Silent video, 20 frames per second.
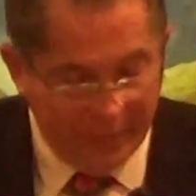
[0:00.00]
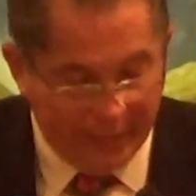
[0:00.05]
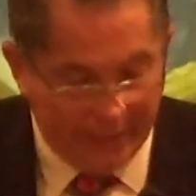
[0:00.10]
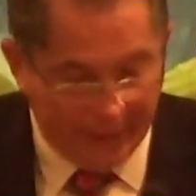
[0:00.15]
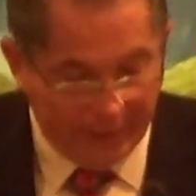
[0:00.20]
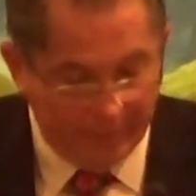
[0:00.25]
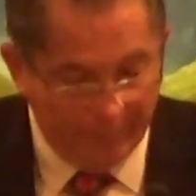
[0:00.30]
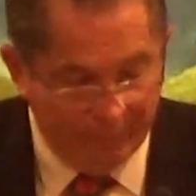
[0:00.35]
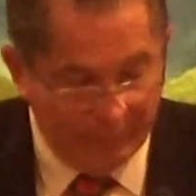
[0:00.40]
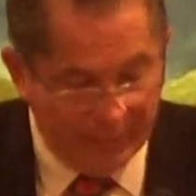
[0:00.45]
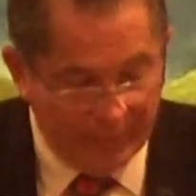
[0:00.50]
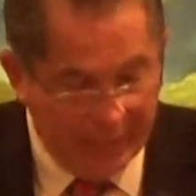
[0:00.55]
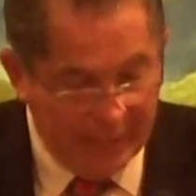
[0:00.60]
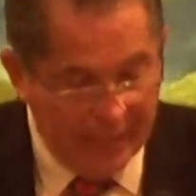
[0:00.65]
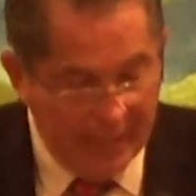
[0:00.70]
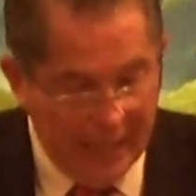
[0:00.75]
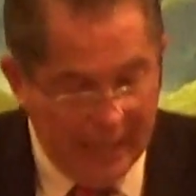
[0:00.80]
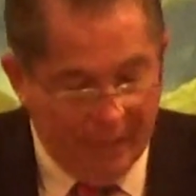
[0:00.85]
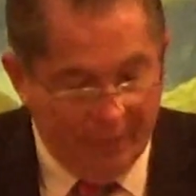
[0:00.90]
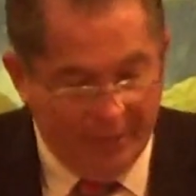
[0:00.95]
men,
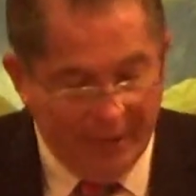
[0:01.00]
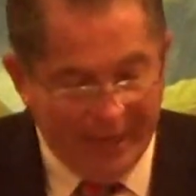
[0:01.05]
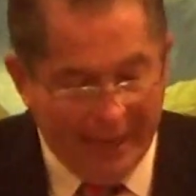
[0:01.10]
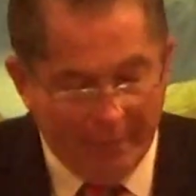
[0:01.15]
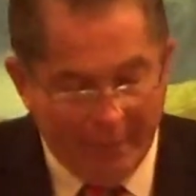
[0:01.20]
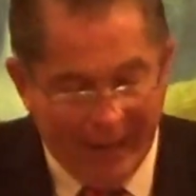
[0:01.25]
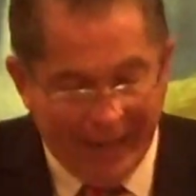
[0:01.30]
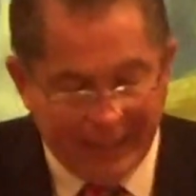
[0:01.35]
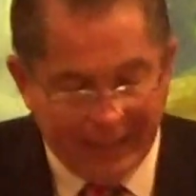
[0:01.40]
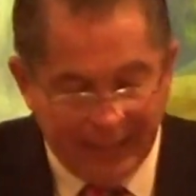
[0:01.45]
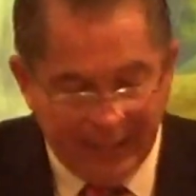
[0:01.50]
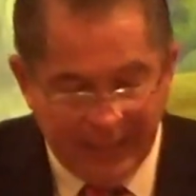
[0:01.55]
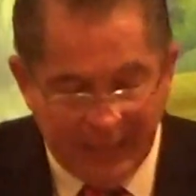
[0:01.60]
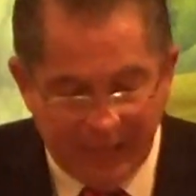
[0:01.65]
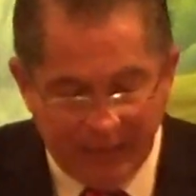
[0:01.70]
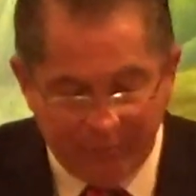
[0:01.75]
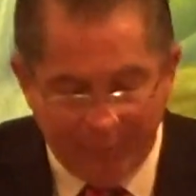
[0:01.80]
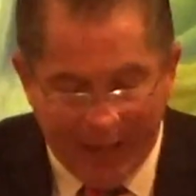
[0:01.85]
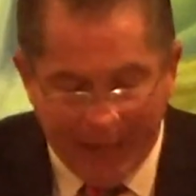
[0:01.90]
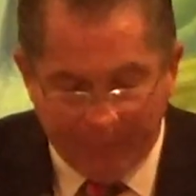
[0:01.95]
that I might
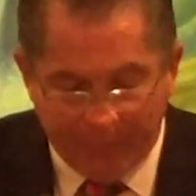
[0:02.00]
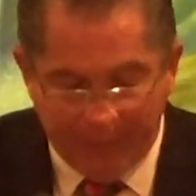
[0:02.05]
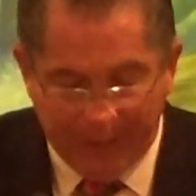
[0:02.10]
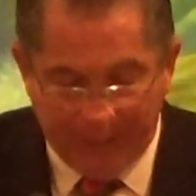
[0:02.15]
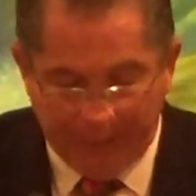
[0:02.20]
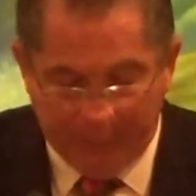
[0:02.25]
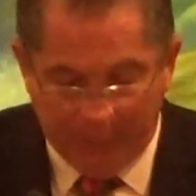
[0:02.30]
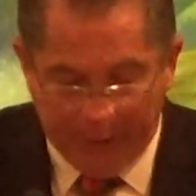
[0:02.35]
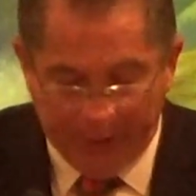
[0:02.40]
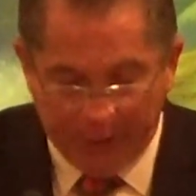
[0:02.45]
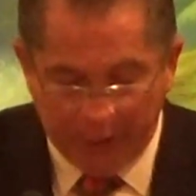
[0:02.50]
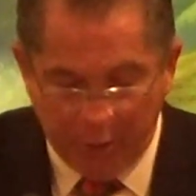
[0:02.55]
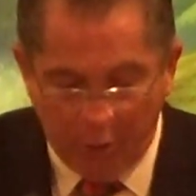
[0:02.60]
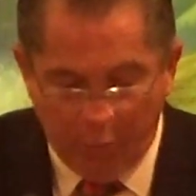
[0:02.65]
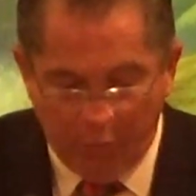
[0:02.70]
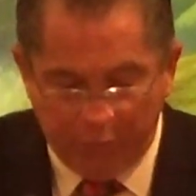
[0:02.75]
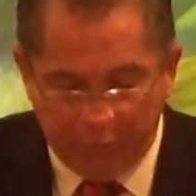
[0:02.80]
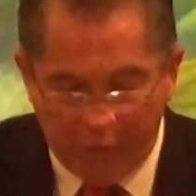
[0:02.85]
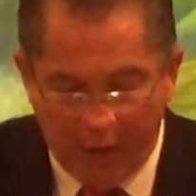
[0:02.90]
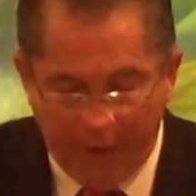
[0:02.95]
leave my people and
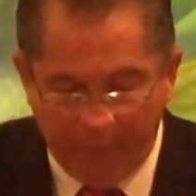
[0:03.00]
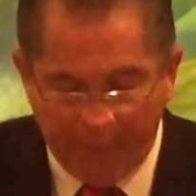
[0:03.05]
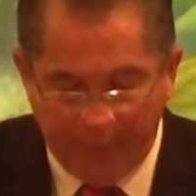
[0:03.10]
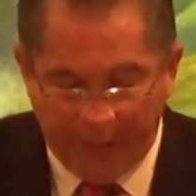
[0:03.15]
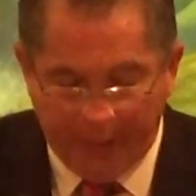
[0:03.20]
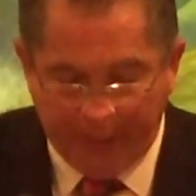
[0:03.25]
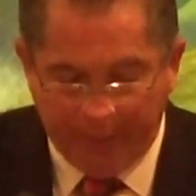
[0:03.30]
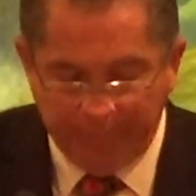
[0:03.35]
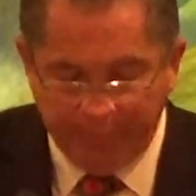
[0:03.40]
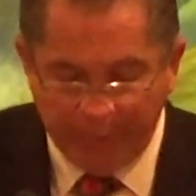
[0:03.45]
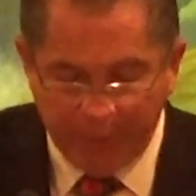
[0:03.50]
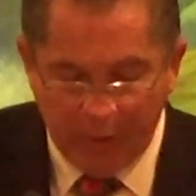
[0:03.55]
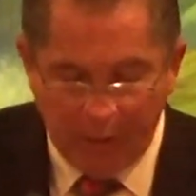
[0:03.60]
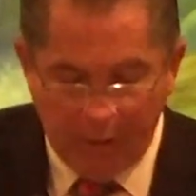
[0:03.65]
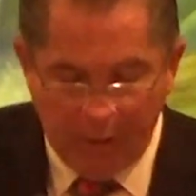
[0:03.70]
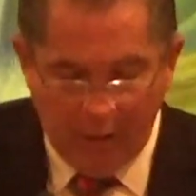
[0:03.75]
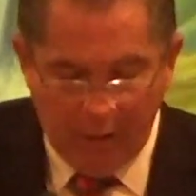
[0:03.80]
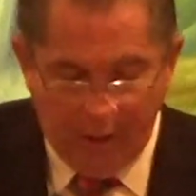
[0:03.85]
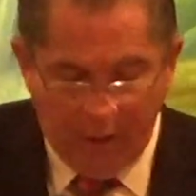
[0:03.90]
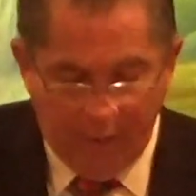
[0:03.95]
go from them,
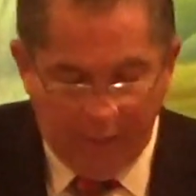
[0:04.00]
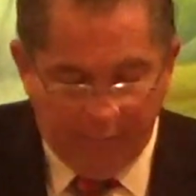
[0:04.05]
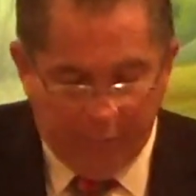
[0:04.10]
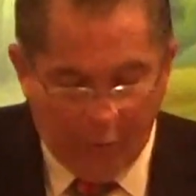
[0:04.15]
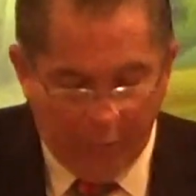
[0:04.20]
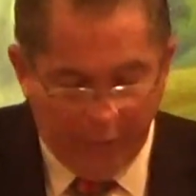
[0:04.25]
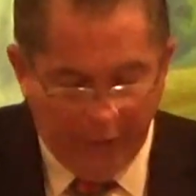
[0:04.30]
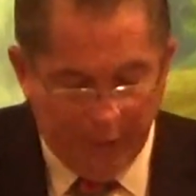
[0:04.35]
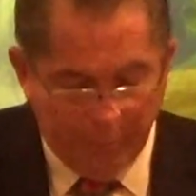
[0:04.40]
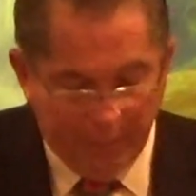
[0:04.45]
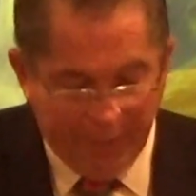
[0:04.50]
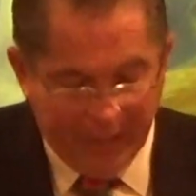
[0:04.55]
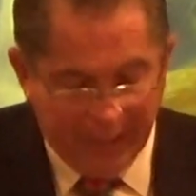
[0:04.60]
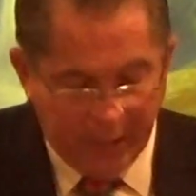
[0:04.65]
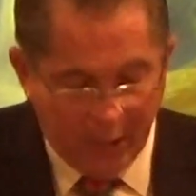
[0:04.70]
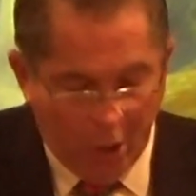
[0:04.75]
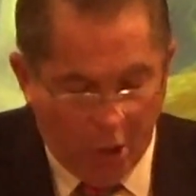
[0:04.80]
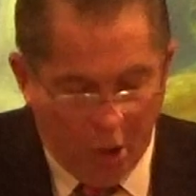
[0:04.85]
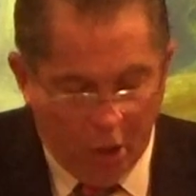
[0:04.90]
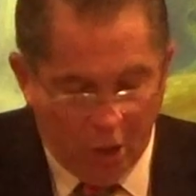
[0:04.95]
for they
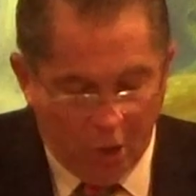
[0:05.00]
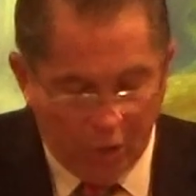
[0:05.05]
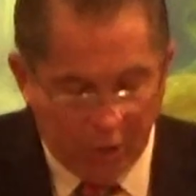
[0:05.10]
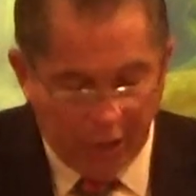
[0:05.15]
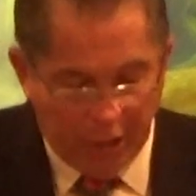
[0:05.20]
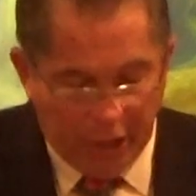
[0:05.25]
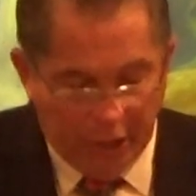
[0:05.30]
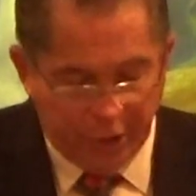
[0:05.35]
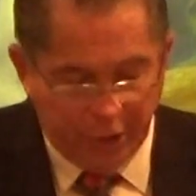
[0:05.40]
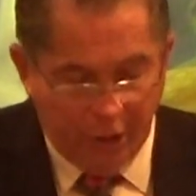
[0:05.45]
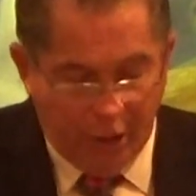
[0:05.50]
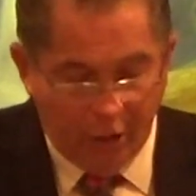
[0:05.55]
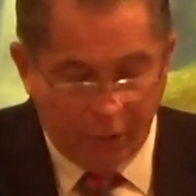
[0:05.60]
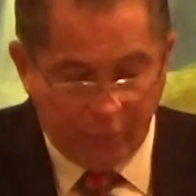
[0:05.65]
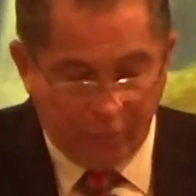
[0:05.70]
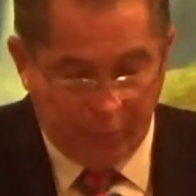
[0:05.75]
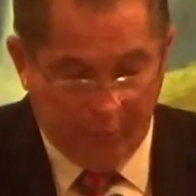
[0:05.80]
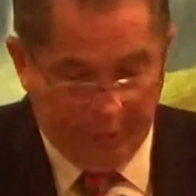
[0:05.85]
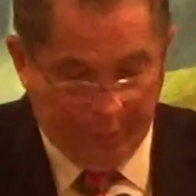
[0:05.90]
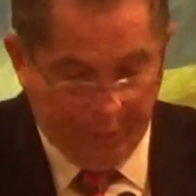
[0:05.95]
be all
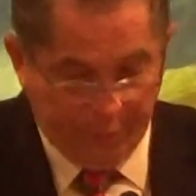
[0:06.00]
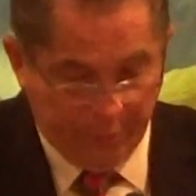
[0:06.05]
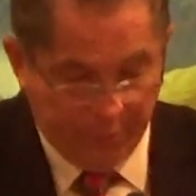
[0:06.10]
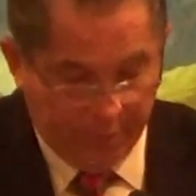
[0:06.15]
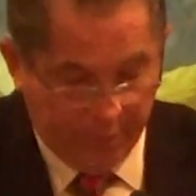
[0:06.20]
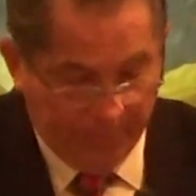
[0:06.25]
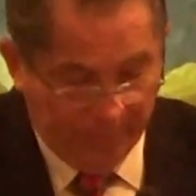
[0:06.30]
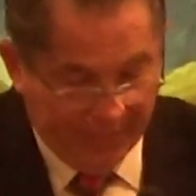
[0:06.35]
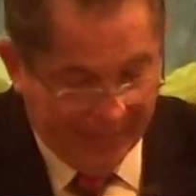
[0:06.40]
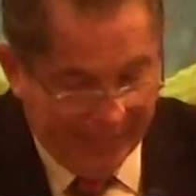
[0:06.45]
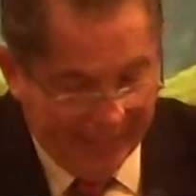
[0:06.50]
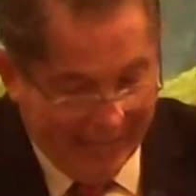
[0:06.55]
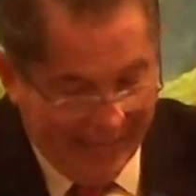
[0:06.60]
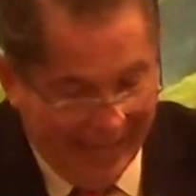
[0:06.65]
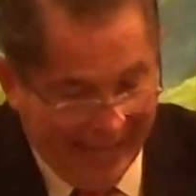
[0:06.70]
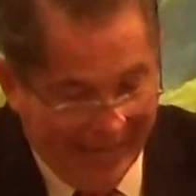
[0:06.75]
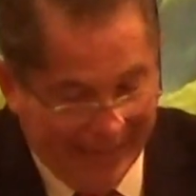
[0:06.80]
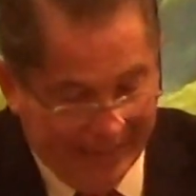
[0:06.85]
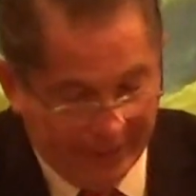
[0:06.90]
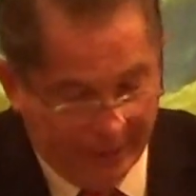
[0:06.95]
adulterers,
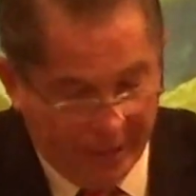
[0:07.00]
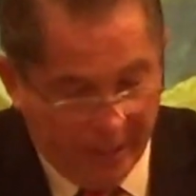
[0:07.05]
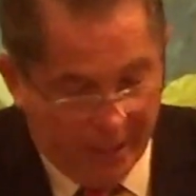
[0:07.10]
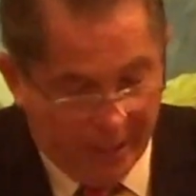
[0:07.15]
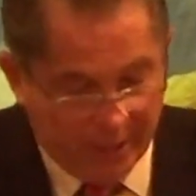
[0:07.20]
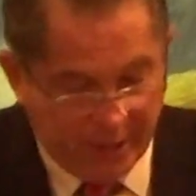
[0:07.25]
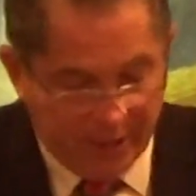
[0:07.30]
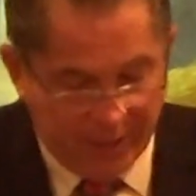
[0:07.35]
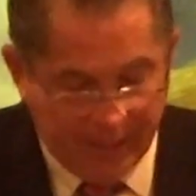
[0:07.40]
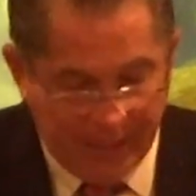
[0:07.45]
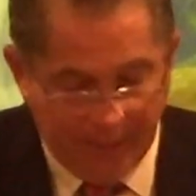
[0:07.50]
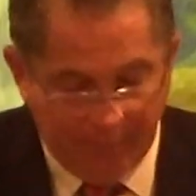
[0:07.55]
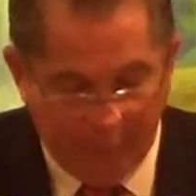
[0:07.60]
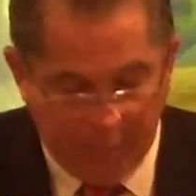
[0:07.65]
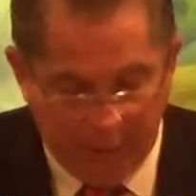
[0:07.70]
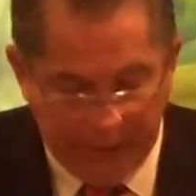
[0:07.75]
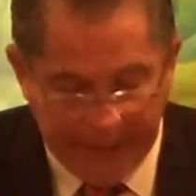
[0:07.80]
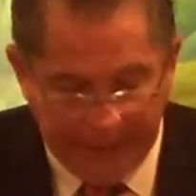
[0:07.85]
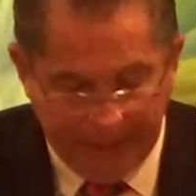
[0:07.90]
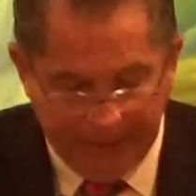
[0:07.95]
an
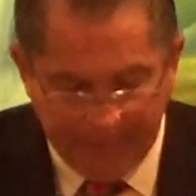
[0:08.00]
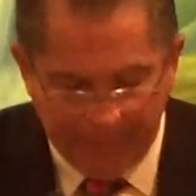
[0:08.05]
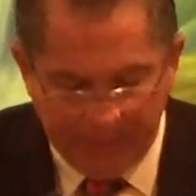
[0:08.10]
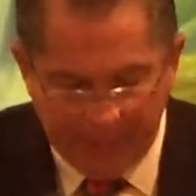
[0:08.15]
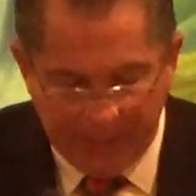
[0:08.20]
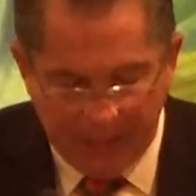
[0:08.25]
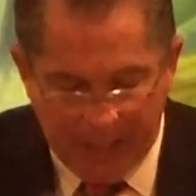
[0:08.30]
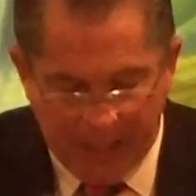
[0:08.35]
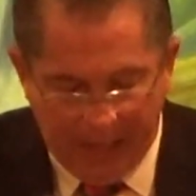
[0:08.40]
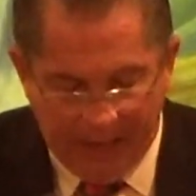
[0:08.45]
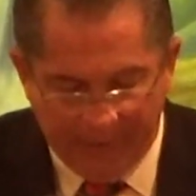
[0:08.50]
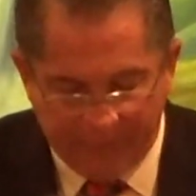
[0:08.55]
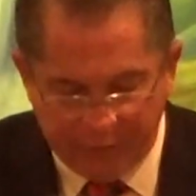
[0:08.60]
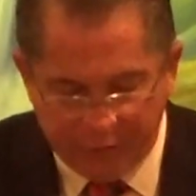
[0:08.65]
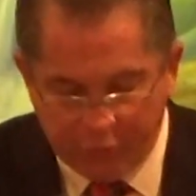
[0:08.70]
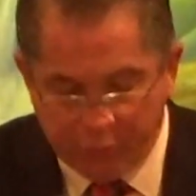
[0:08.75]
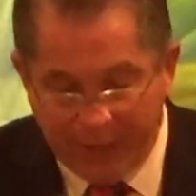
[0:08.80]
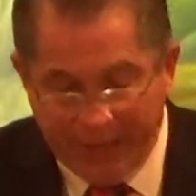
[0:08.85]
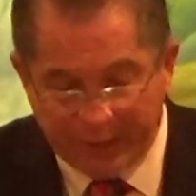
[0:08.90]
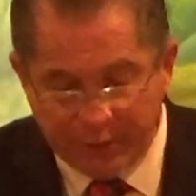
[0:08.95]
assembly of
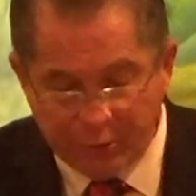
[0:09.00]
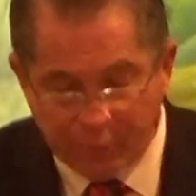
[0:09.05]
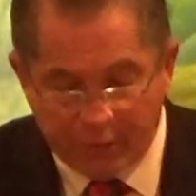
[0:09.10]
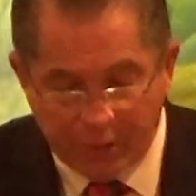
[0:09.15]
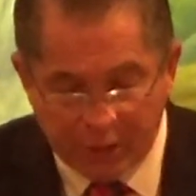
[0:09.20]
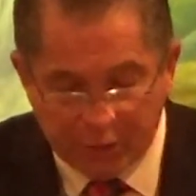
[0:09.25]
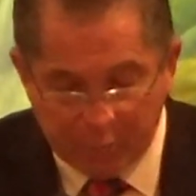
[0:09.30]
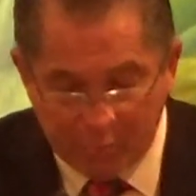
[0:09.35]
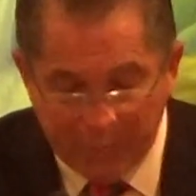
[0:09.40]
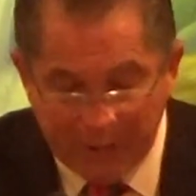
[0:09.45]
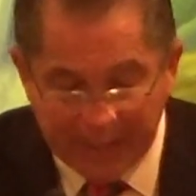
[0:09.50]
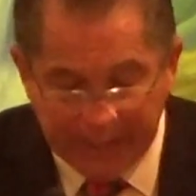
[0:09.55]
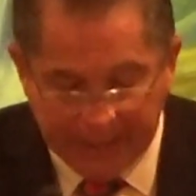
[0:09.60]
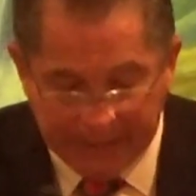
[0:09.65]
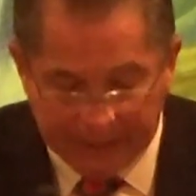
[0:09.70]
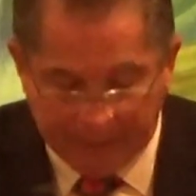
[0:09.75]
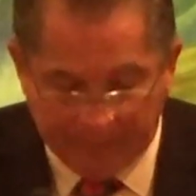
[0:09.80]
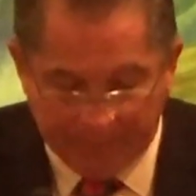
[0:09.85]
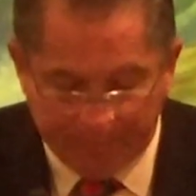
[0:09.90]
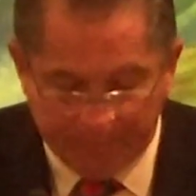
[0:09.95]
treacherous men."